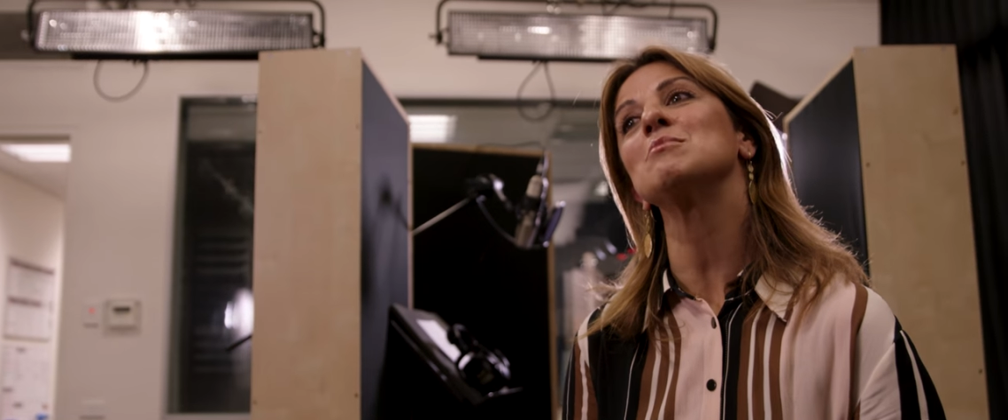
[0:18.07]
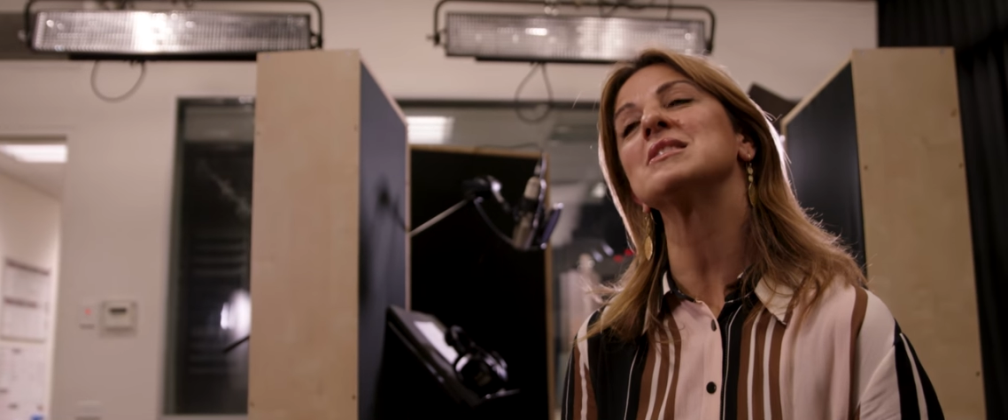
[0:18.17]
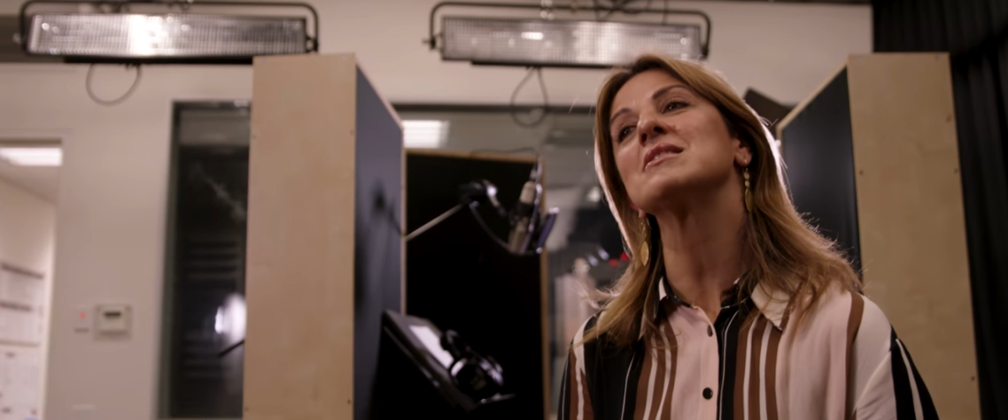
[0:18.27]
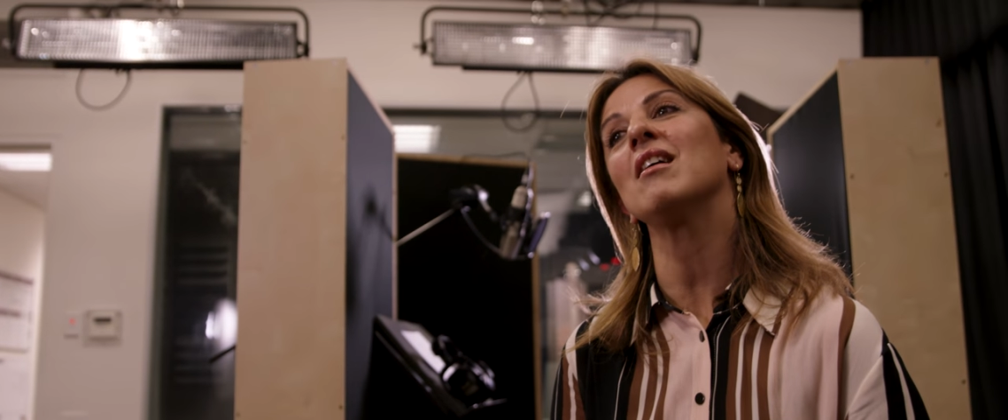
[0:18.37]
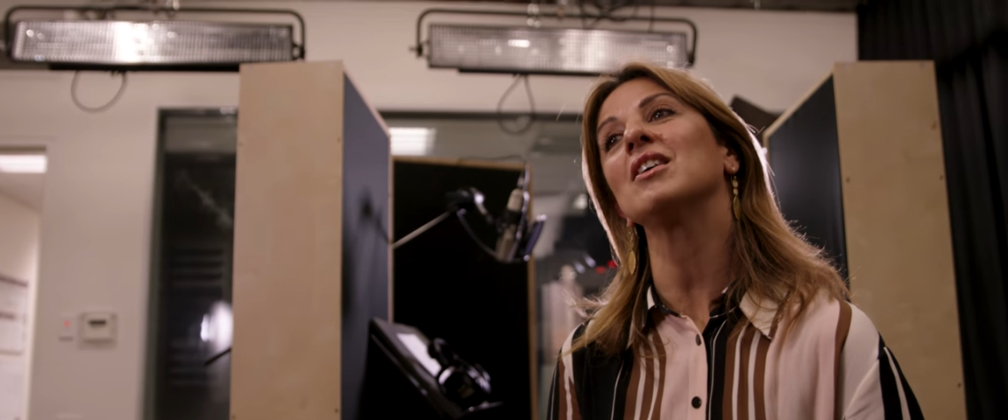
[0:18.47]

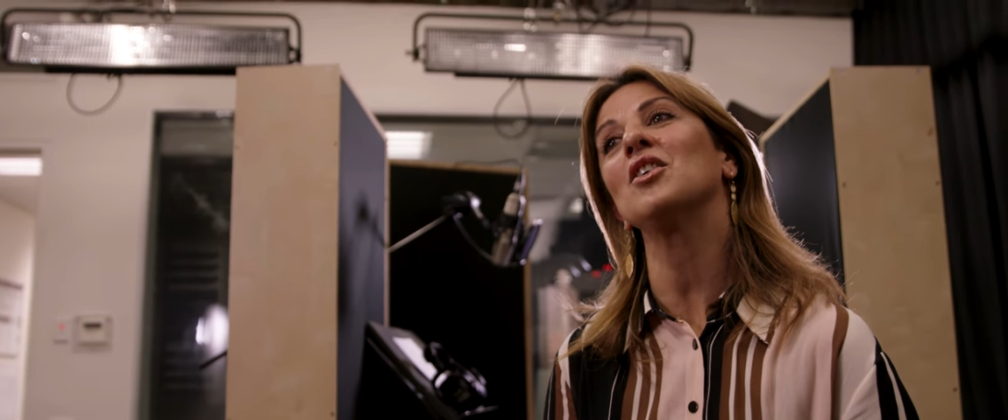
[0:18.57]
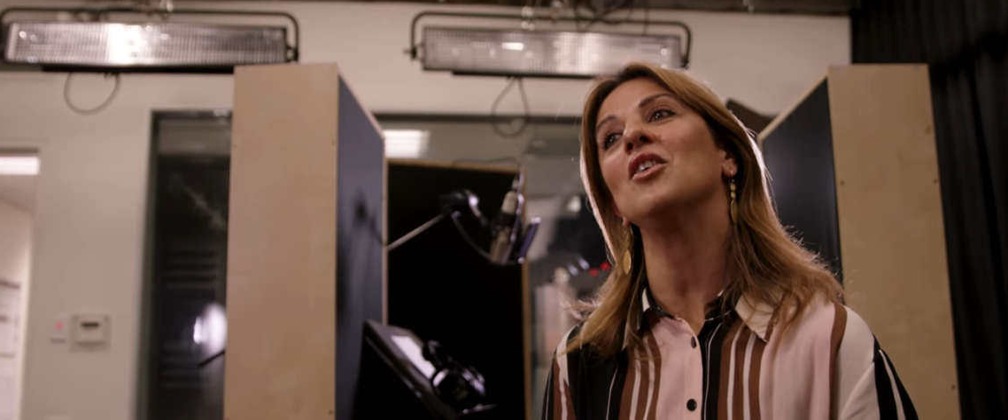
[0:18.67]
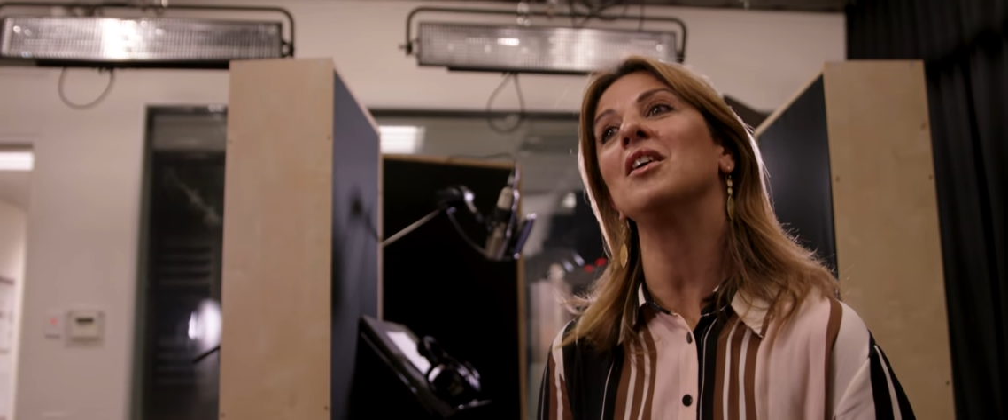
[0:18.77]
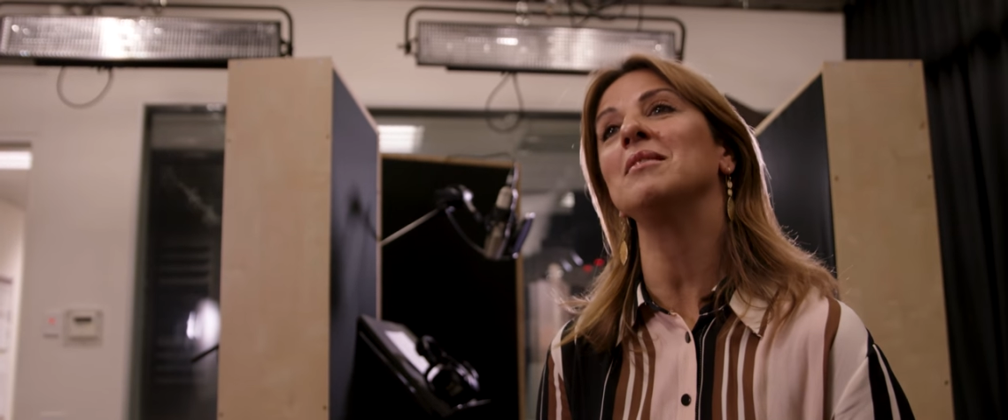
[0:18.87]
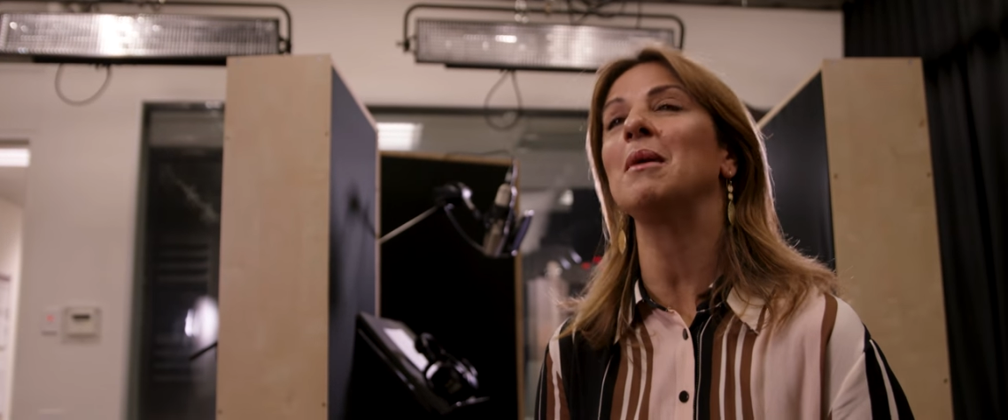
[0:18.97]
Miss
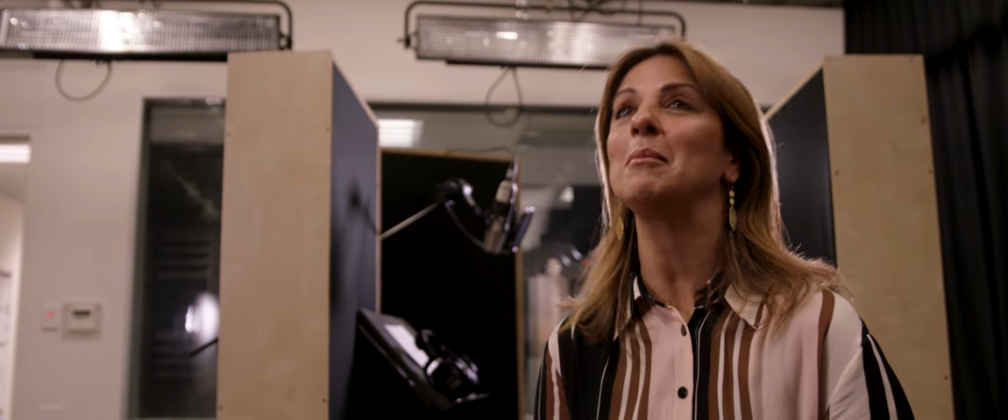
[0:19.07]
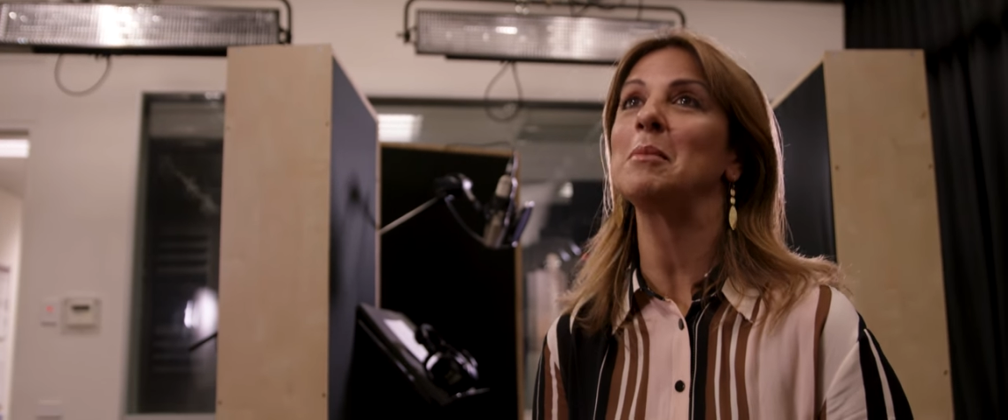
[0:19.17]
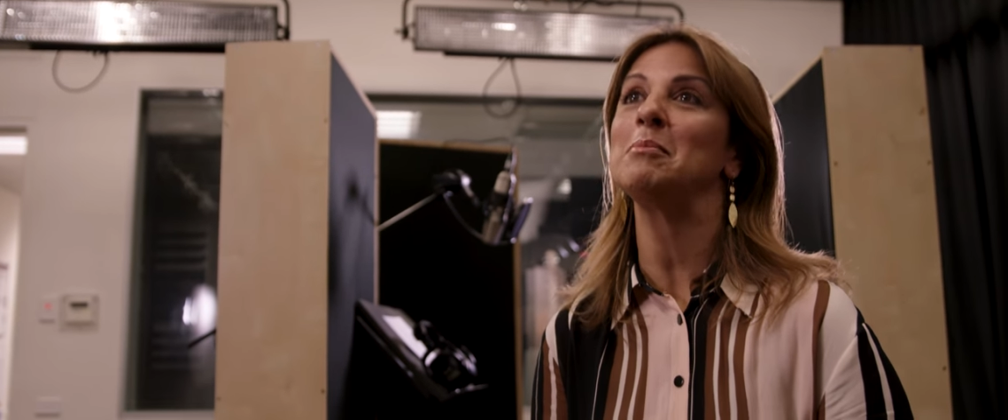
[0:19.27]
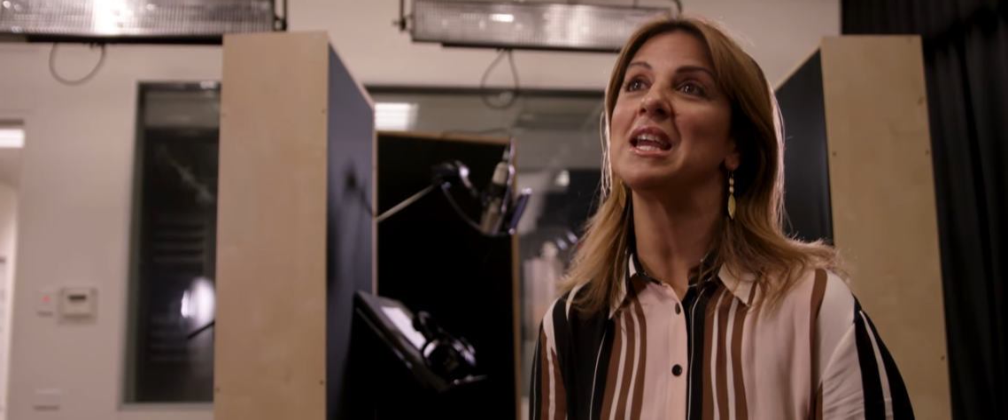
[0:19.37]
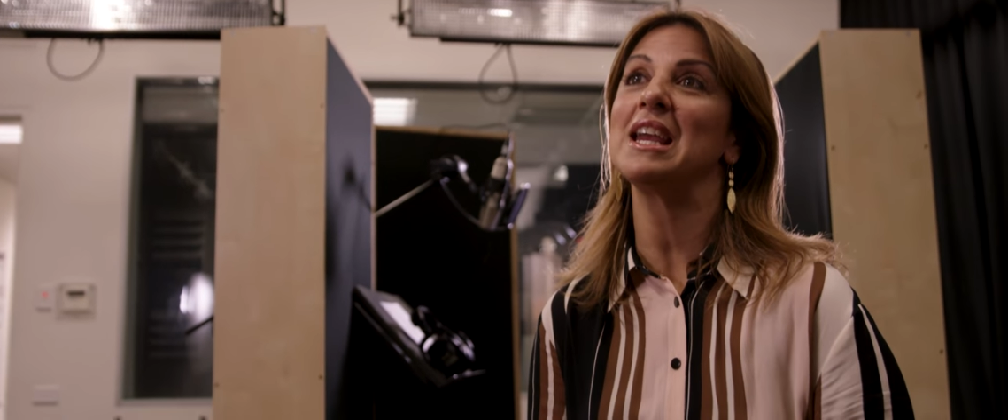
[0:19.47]
Saigon, Mamma
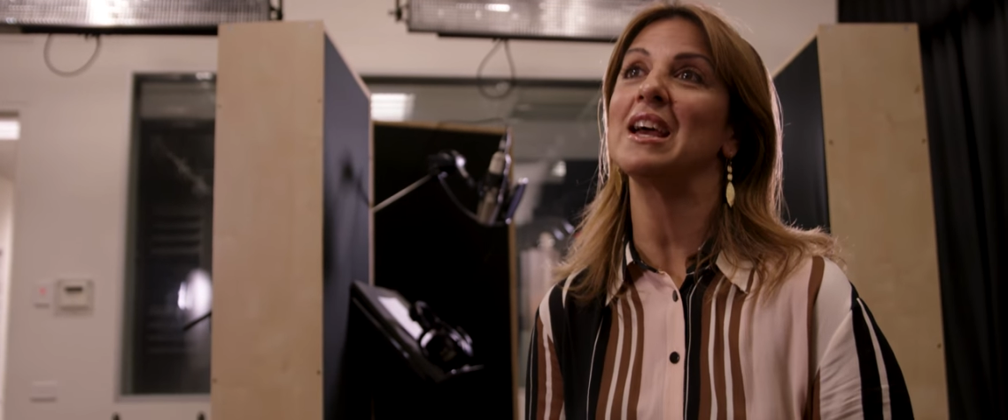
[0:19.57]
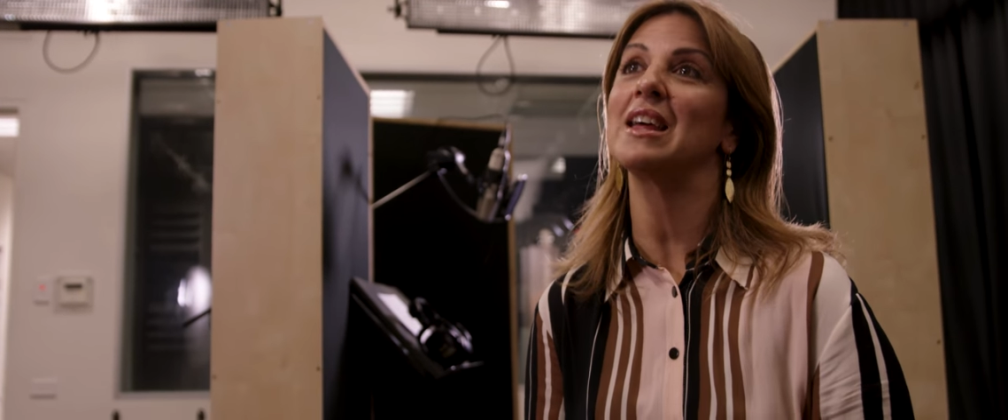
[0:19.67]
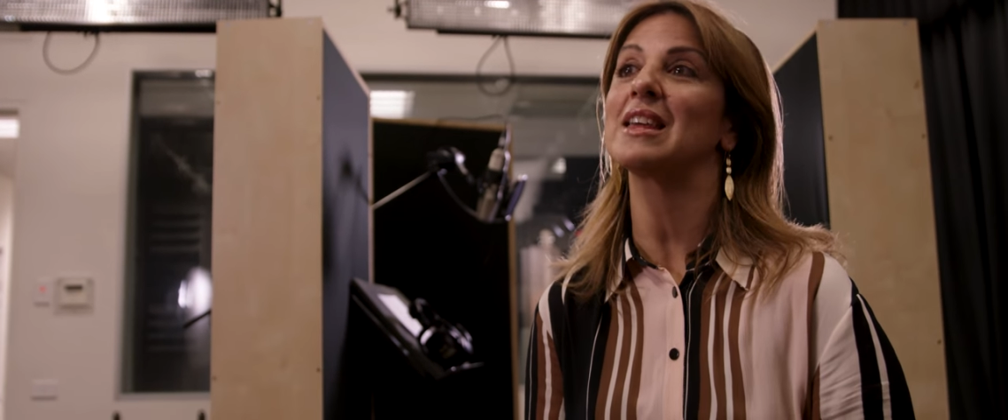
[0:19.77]
Mia,